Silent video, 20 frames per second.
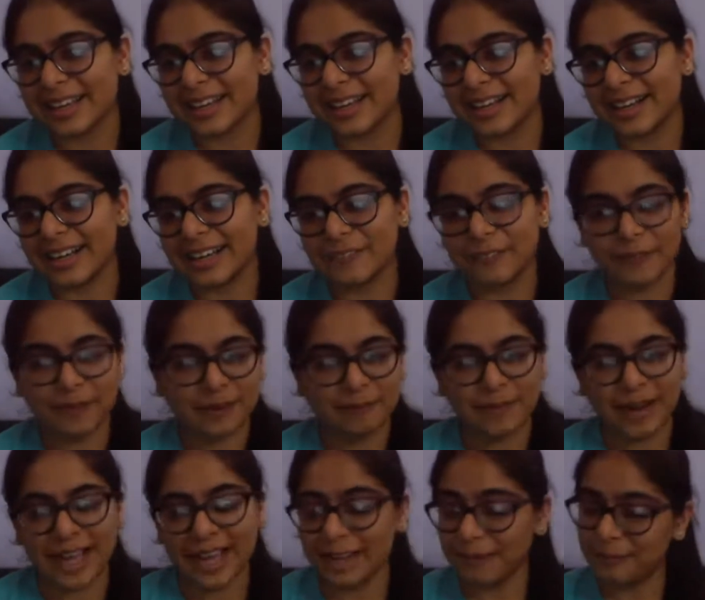if you want
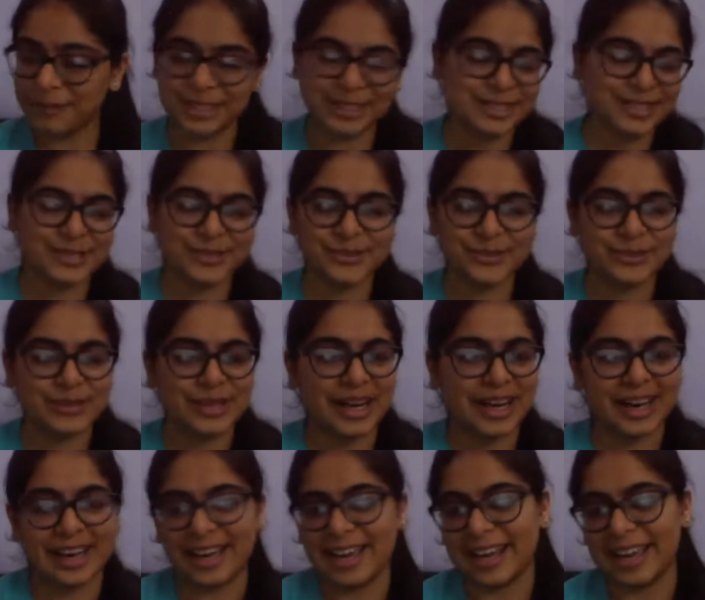to apply, please do,
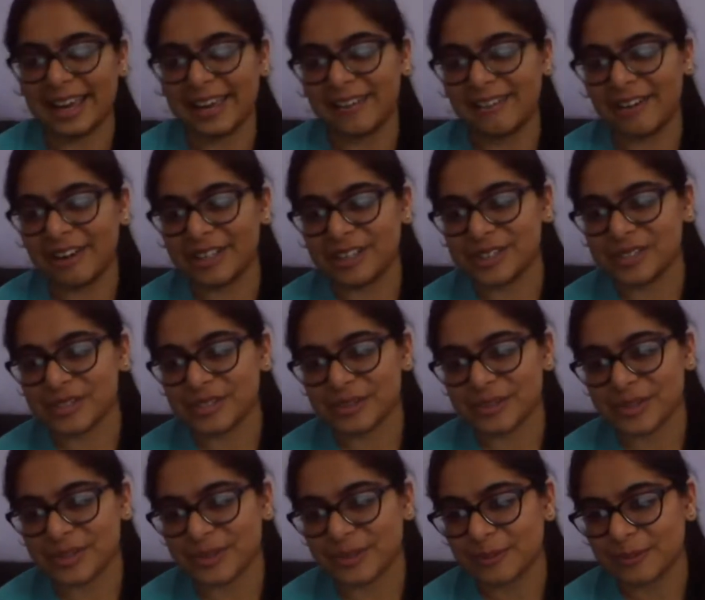and I encourage you to
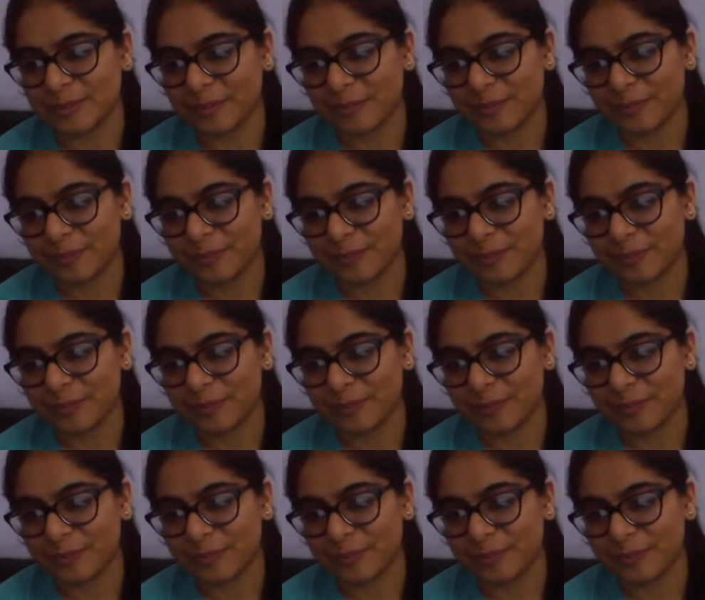do so.